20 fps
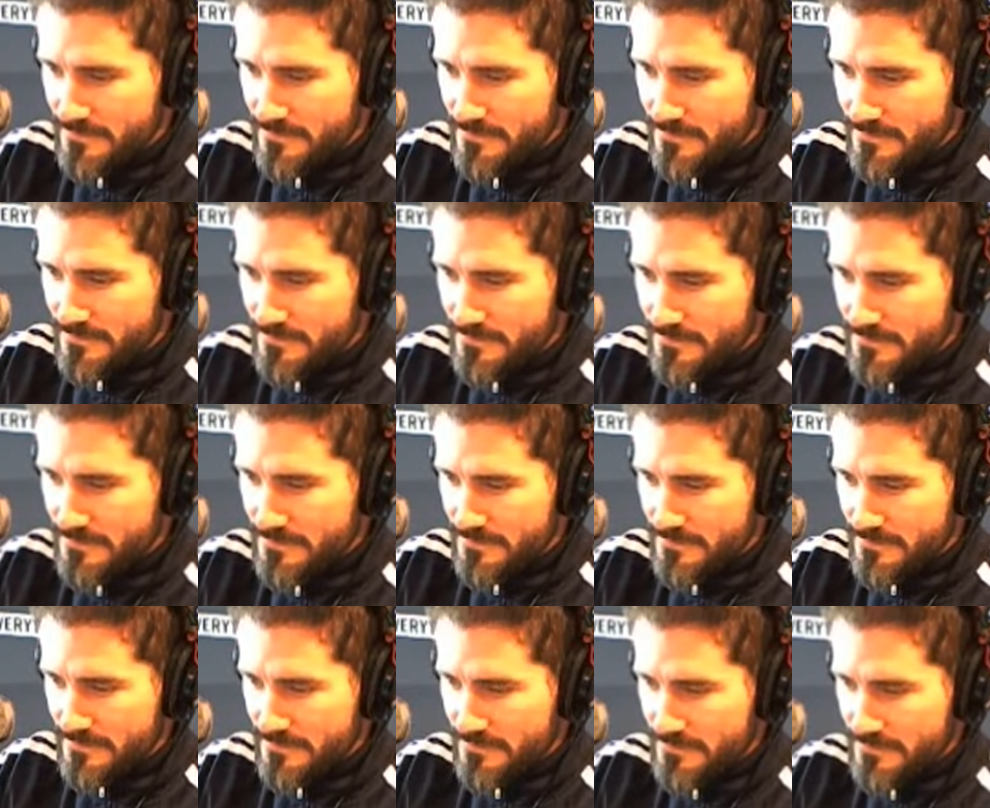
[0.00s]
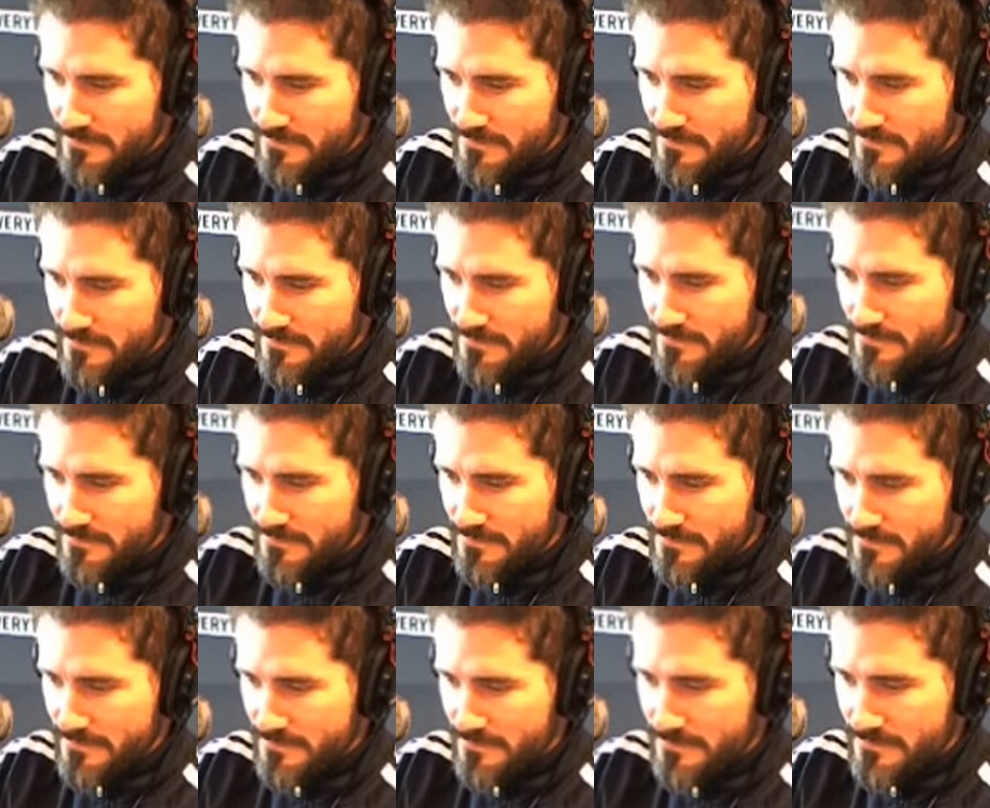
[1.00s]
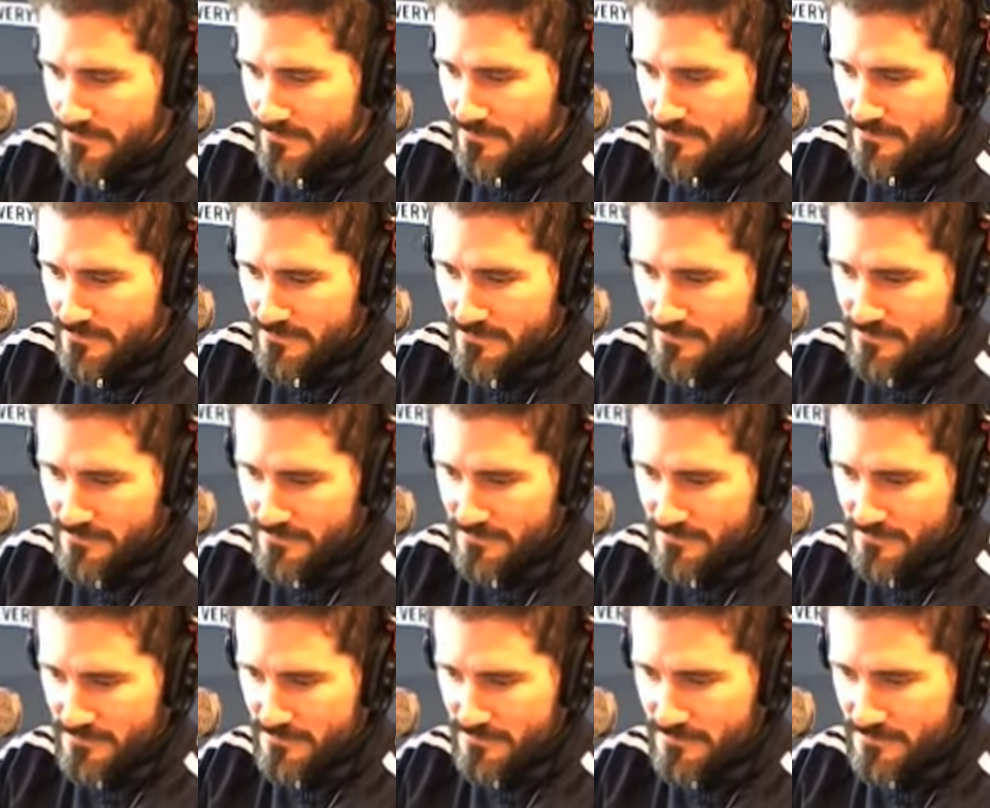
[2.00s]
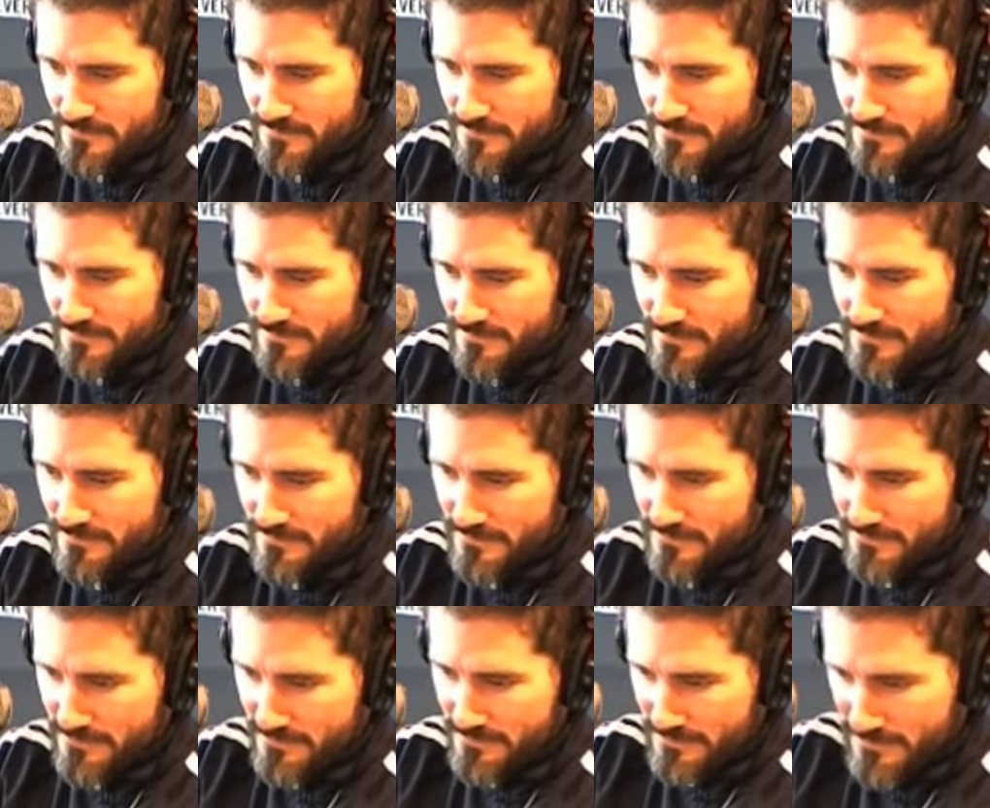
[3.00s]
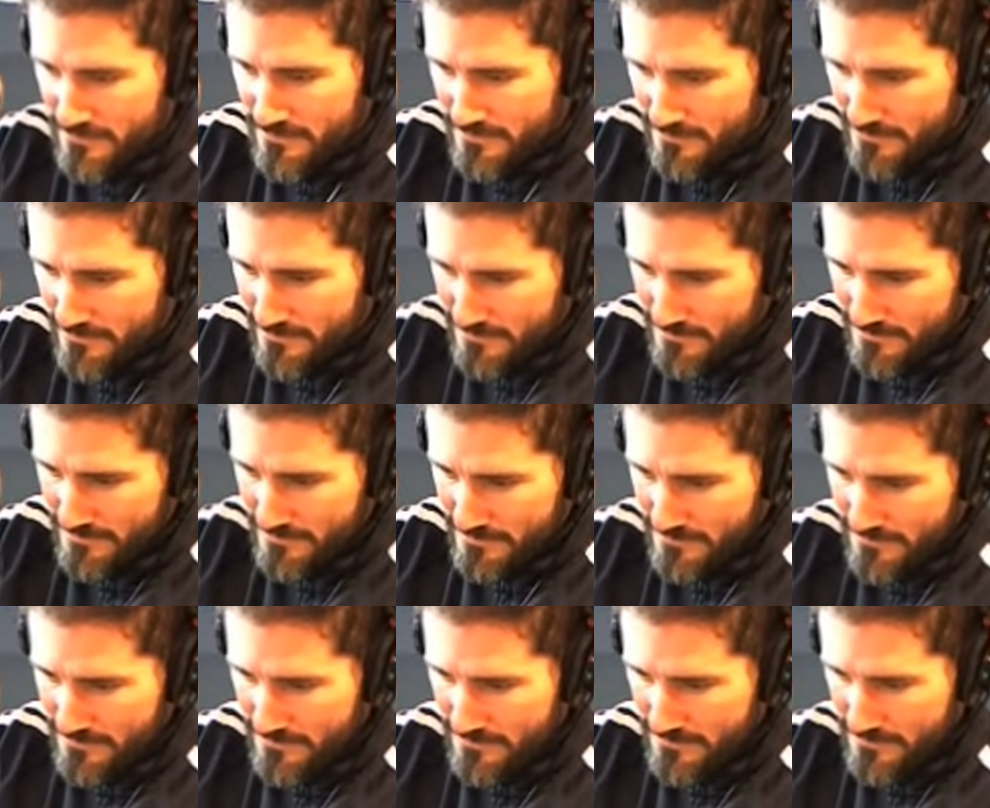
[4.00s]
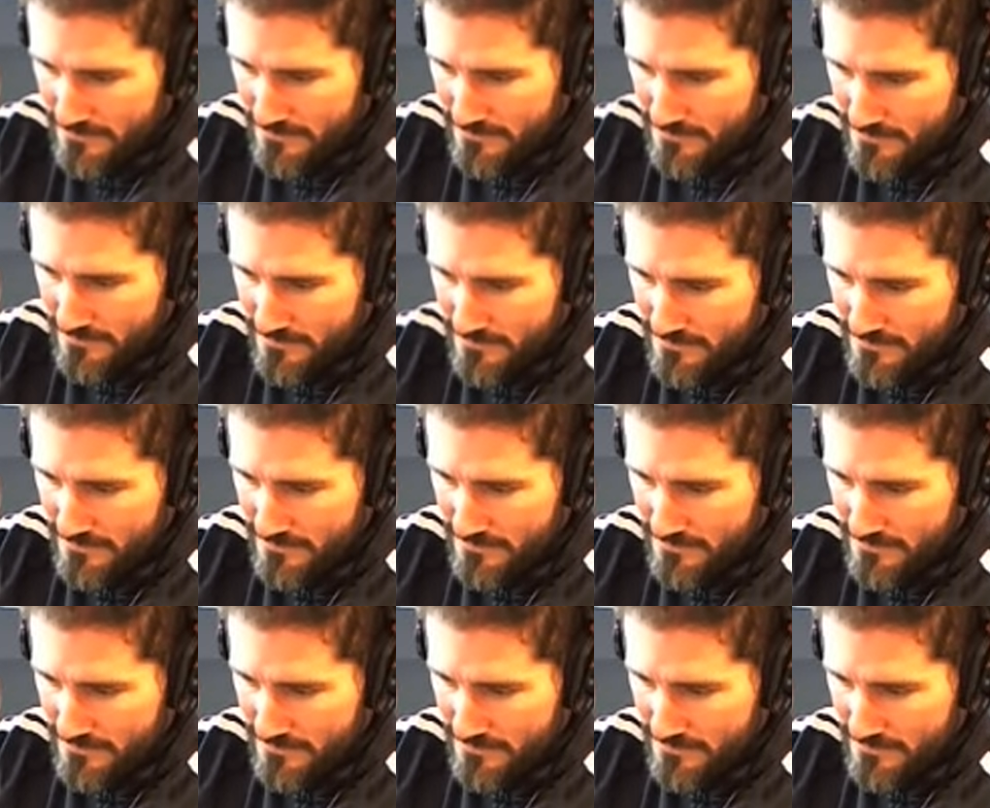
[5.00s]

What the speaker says: No words are spoken by the person on screen.